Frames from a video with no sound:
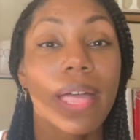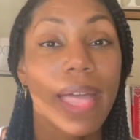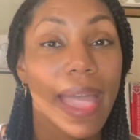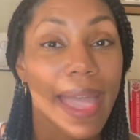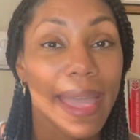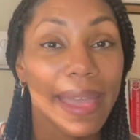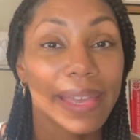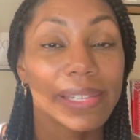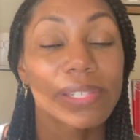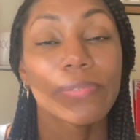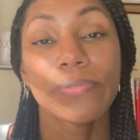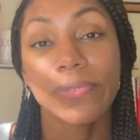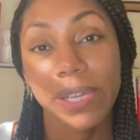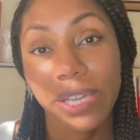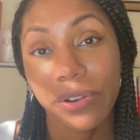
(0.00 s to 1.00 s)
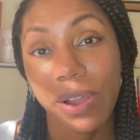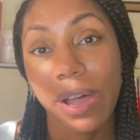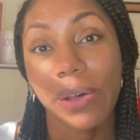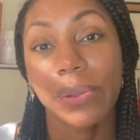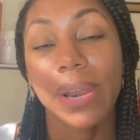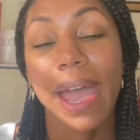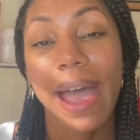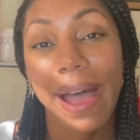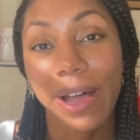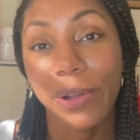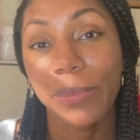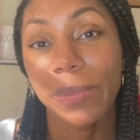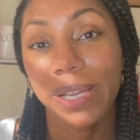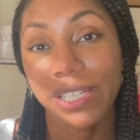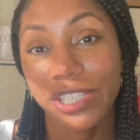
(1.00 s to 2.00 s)
and figure out how
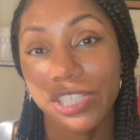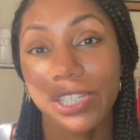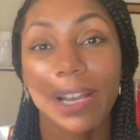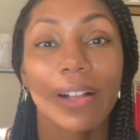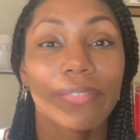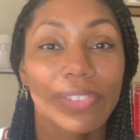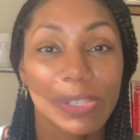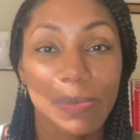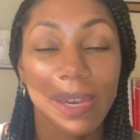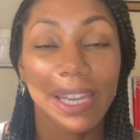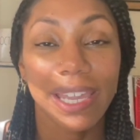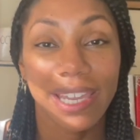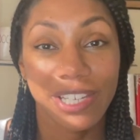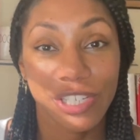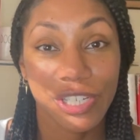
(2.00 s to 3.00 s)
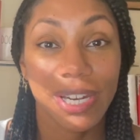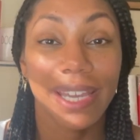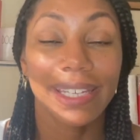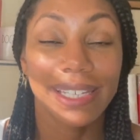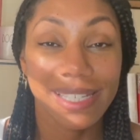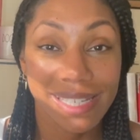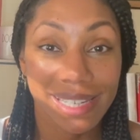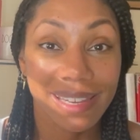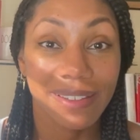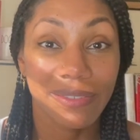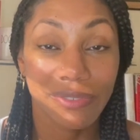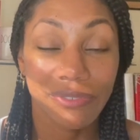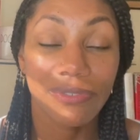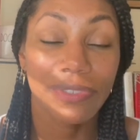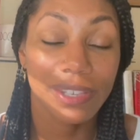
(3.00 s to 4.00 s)
much of this medication I need to
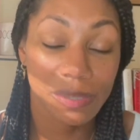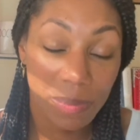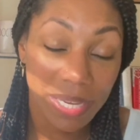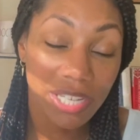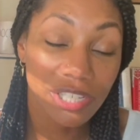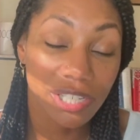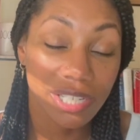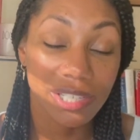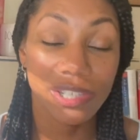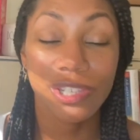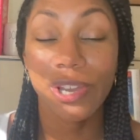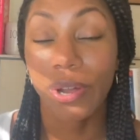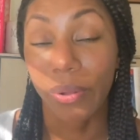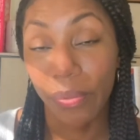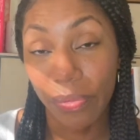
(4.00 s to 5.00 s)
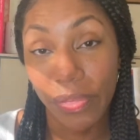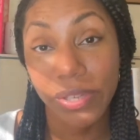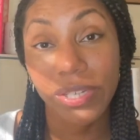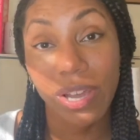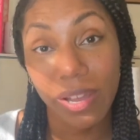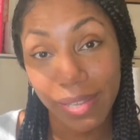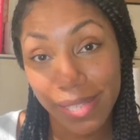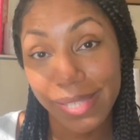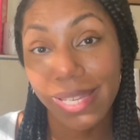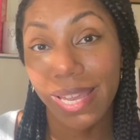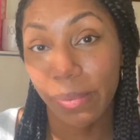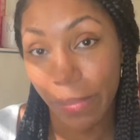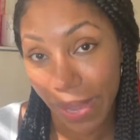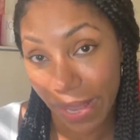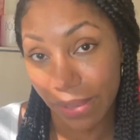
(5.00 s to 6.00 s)
give this patient. So the dog is
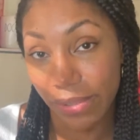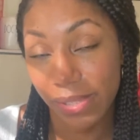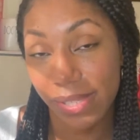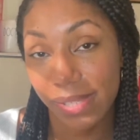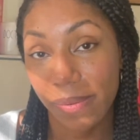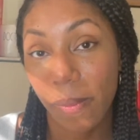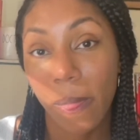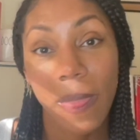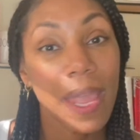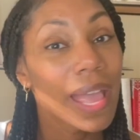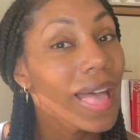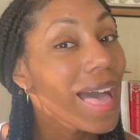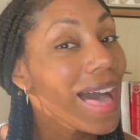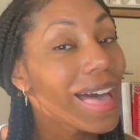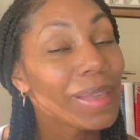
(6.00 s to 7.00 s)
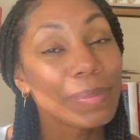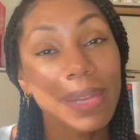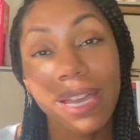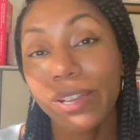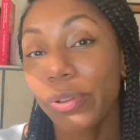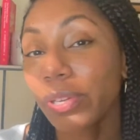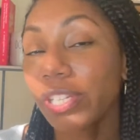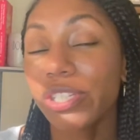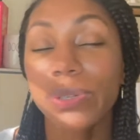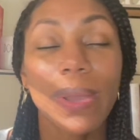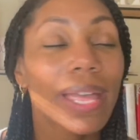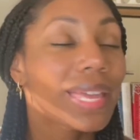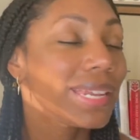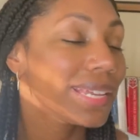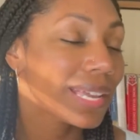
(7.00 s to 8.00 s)
10 pounds. I'm not going to do
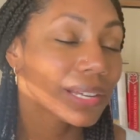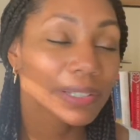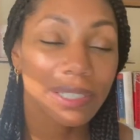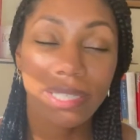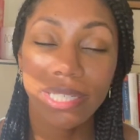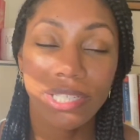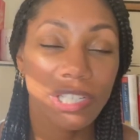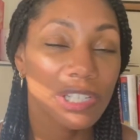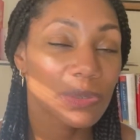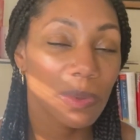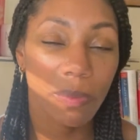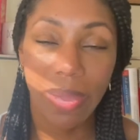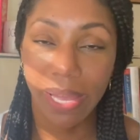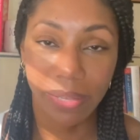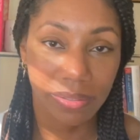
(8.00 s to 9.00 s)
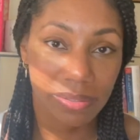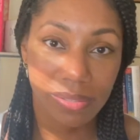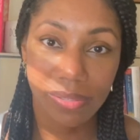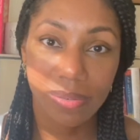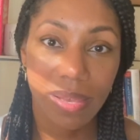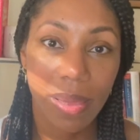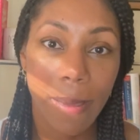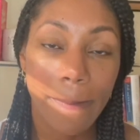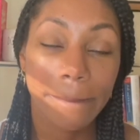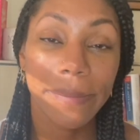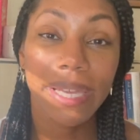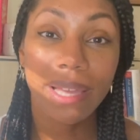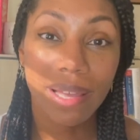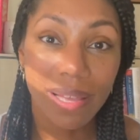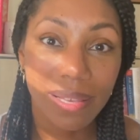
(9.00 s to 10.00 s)
any calculations with pounds
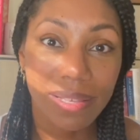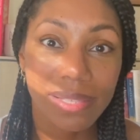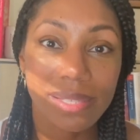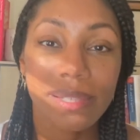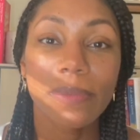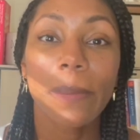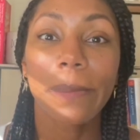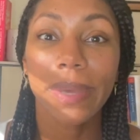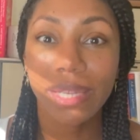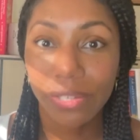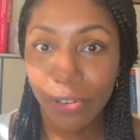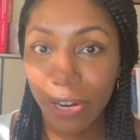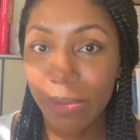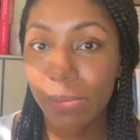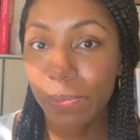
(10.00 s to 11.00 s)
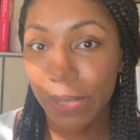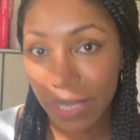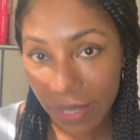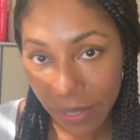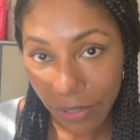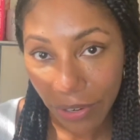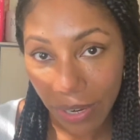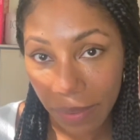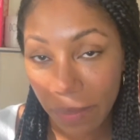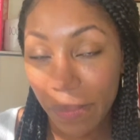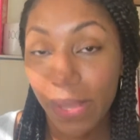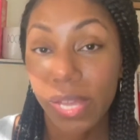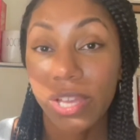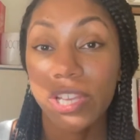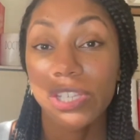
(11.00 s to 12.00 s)
because milligrams per kilogram.
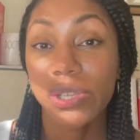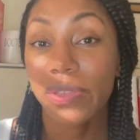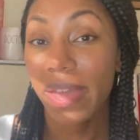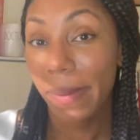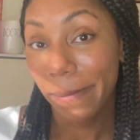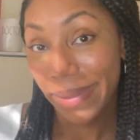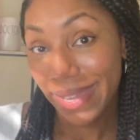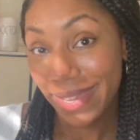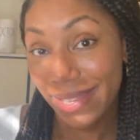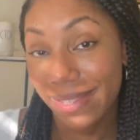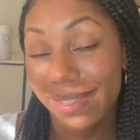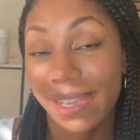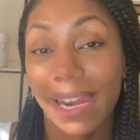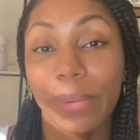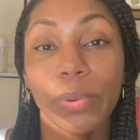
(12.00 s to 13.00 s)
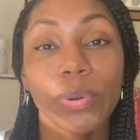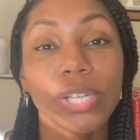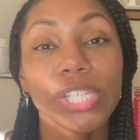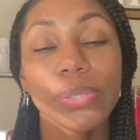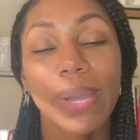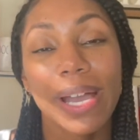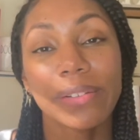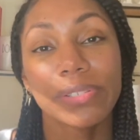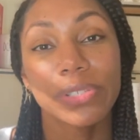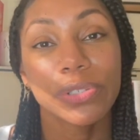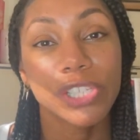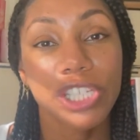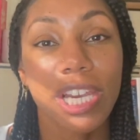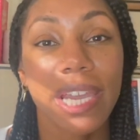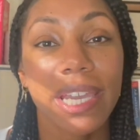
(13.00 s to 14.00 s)
So that means that I'm going to have to
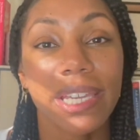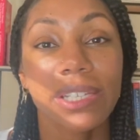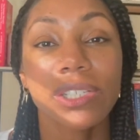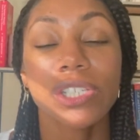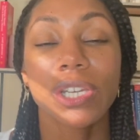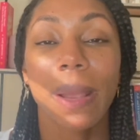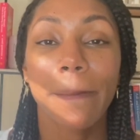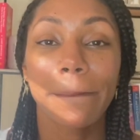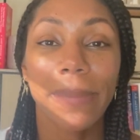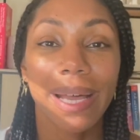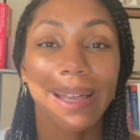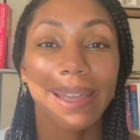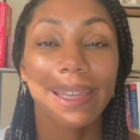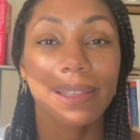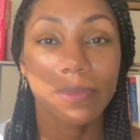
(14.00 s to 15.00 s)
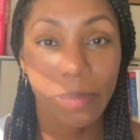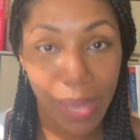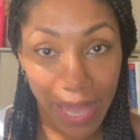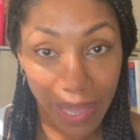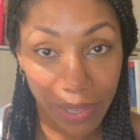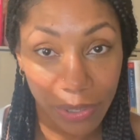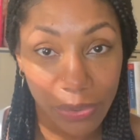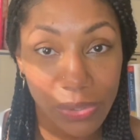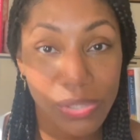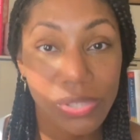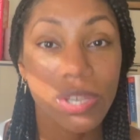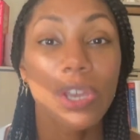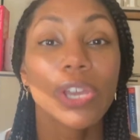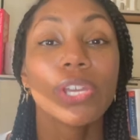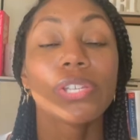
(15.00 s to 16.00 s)
change my pounds
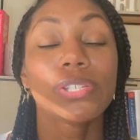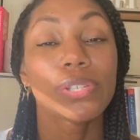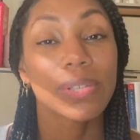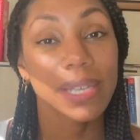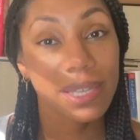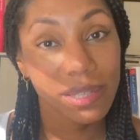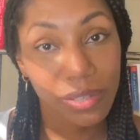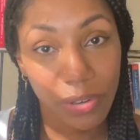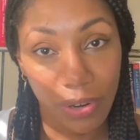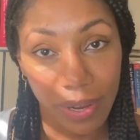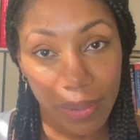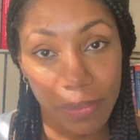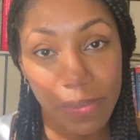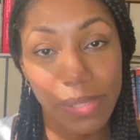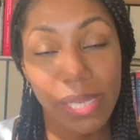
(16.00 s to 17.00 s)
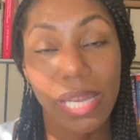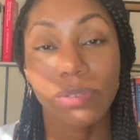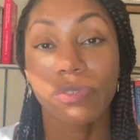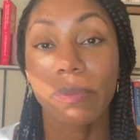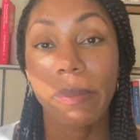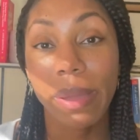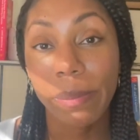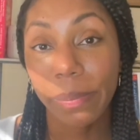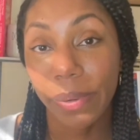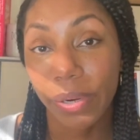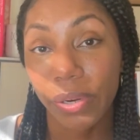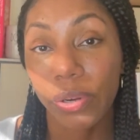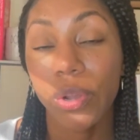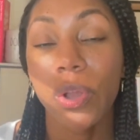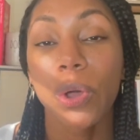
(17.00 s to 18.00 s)
to kilograms. And remember,